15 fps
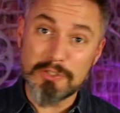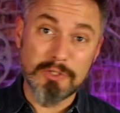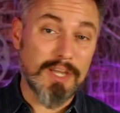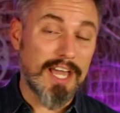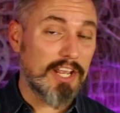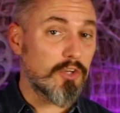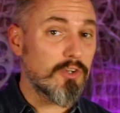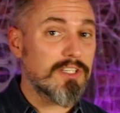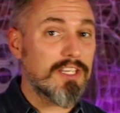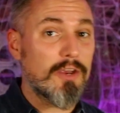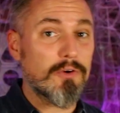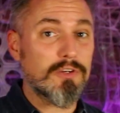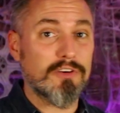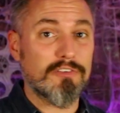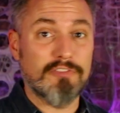You got a good
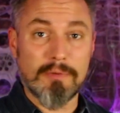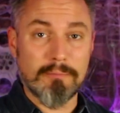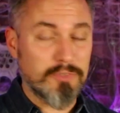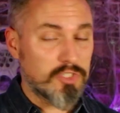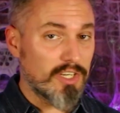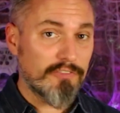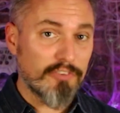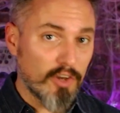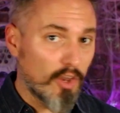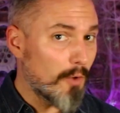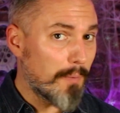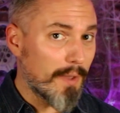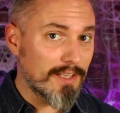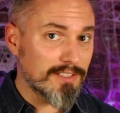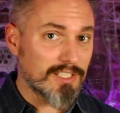character from Jennifer
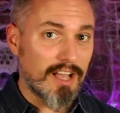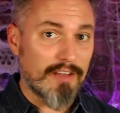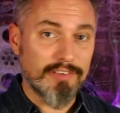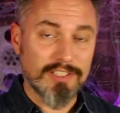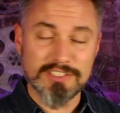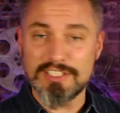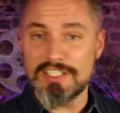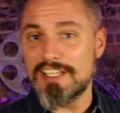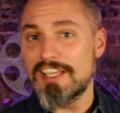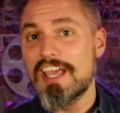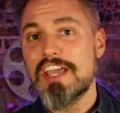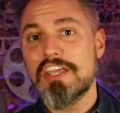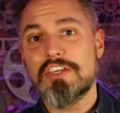Lopez, obviously.